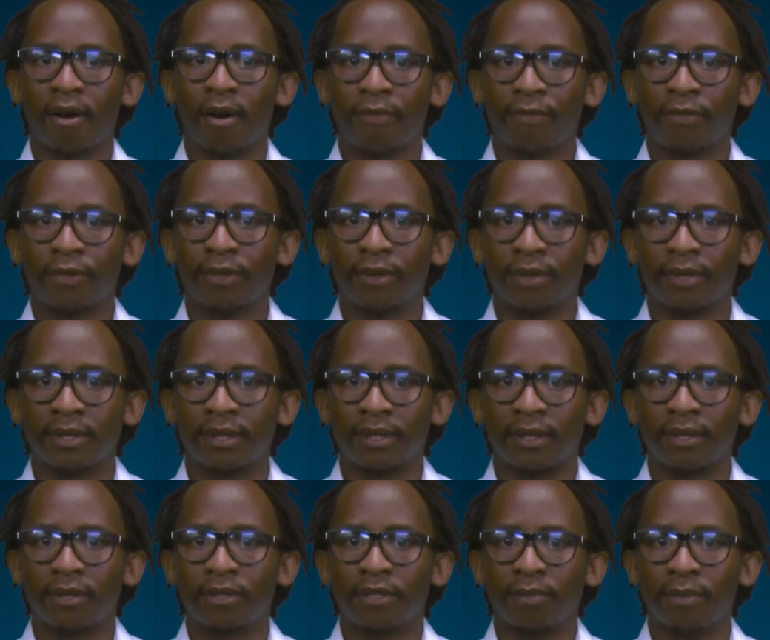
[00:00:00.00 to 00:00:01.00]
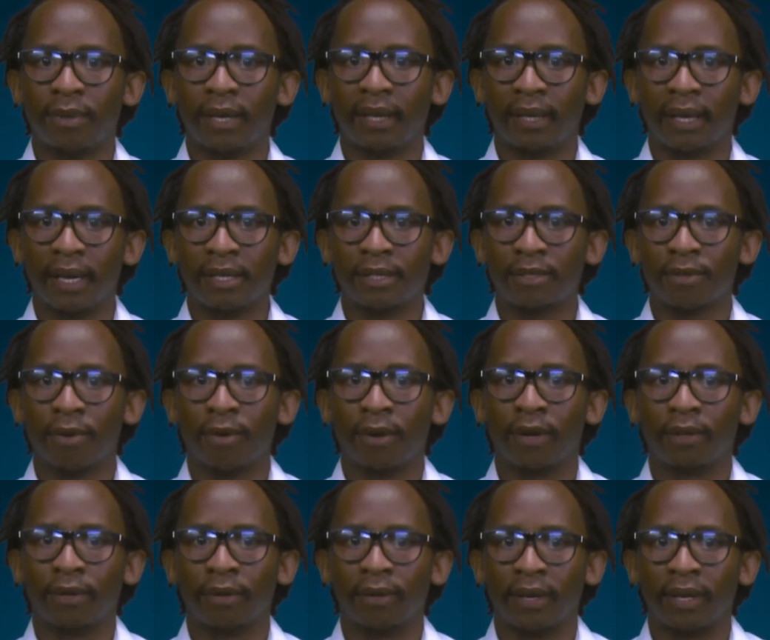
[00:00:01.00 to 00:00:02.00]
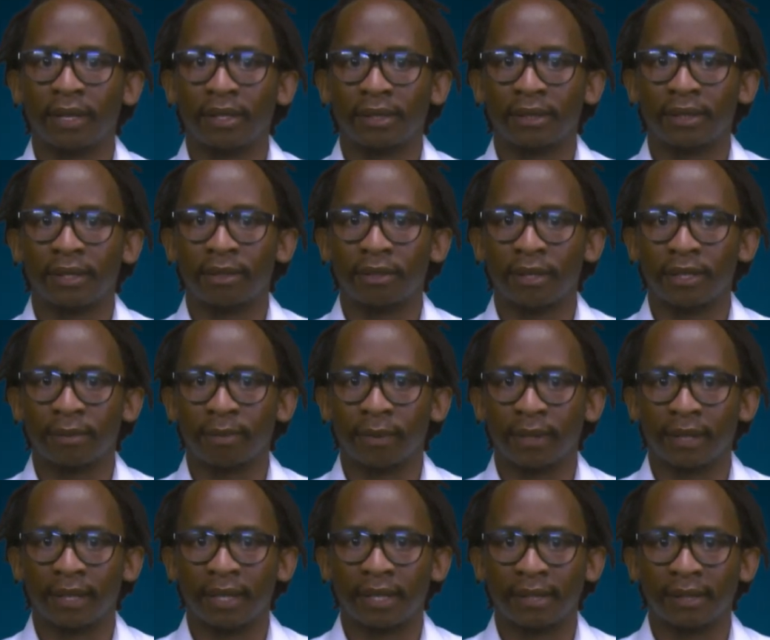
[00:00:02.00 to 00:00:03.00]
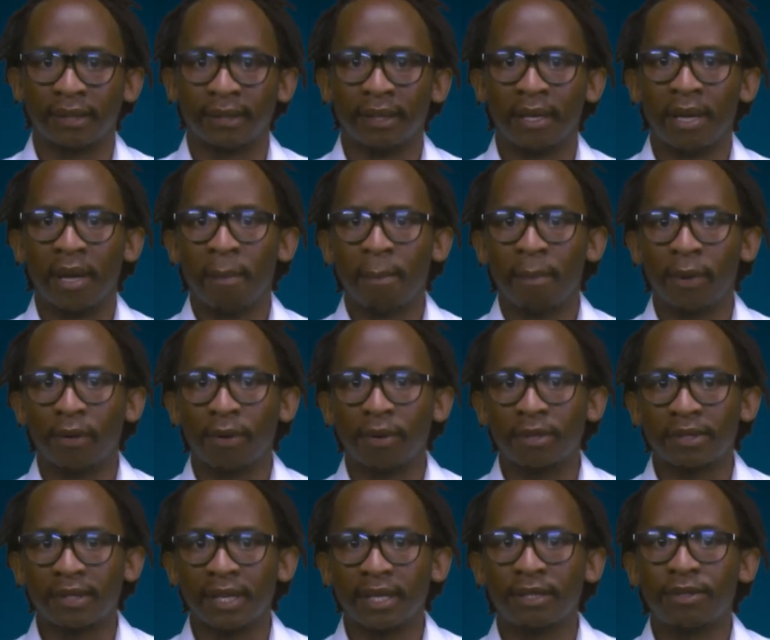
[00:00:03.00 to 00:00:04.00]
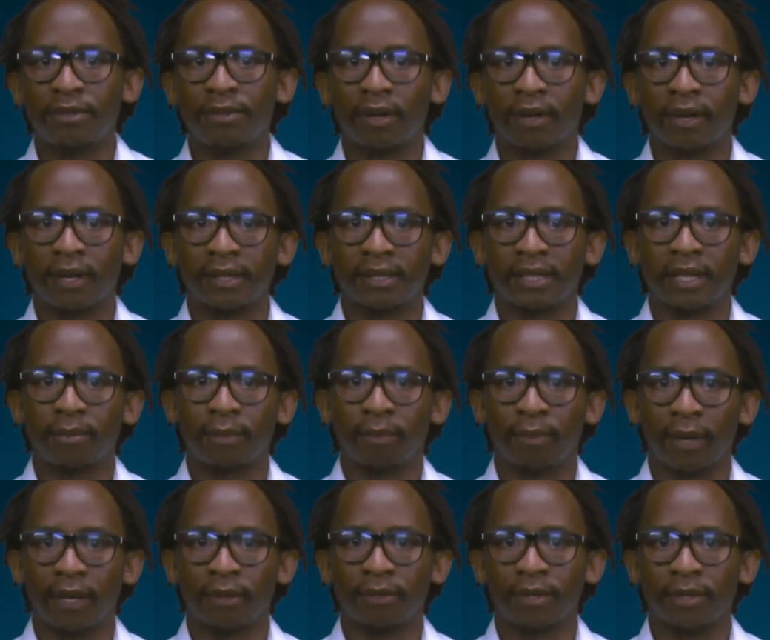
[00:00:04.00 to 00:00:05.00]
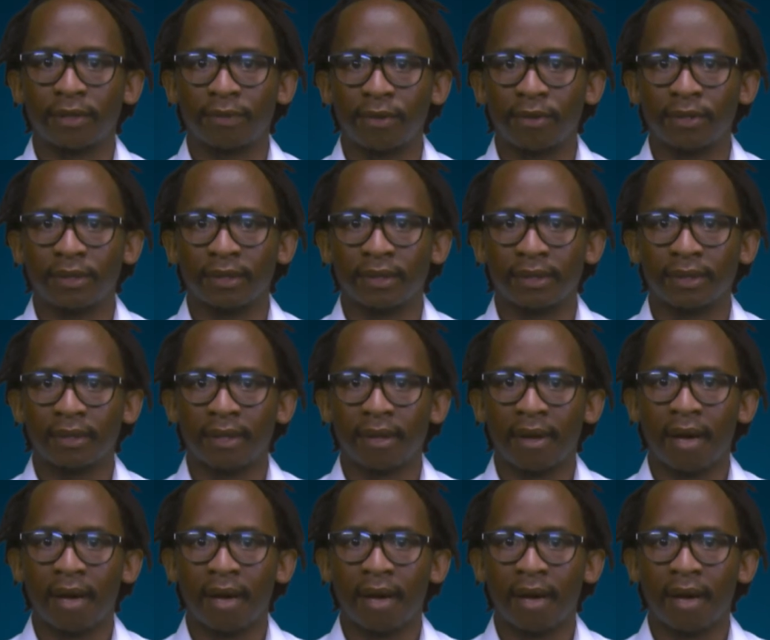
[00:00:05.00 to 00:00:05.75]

often considered to be against organ donation and transplantation because they do not accept blood transfusions.